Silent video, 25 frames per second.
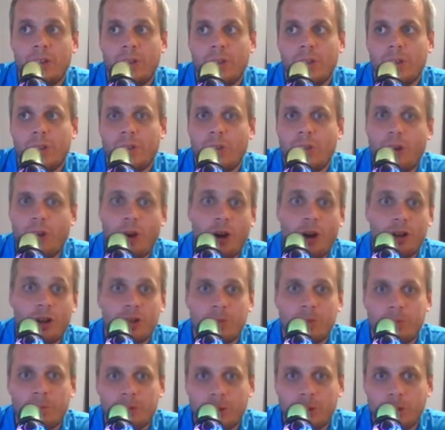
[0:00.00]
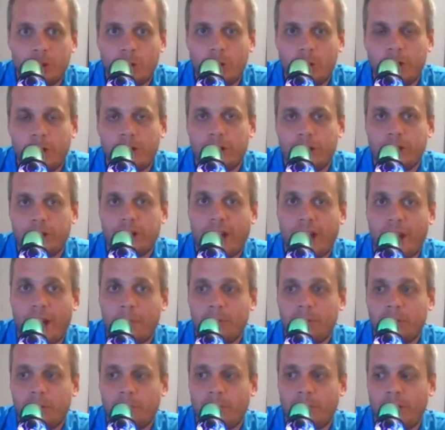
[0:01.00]
the entrepreneurial or
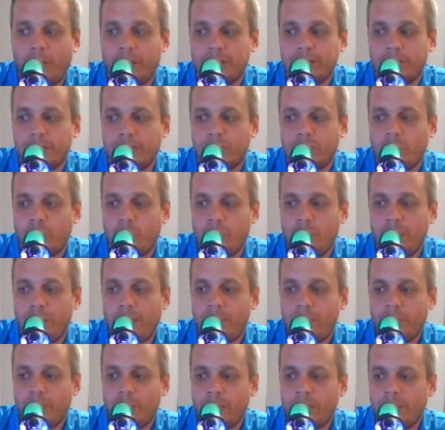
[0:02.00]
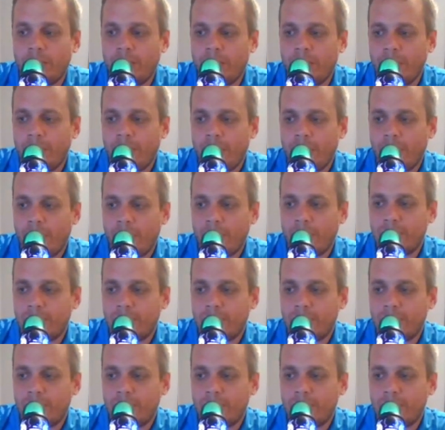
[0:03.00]
capital process. So whenever, let's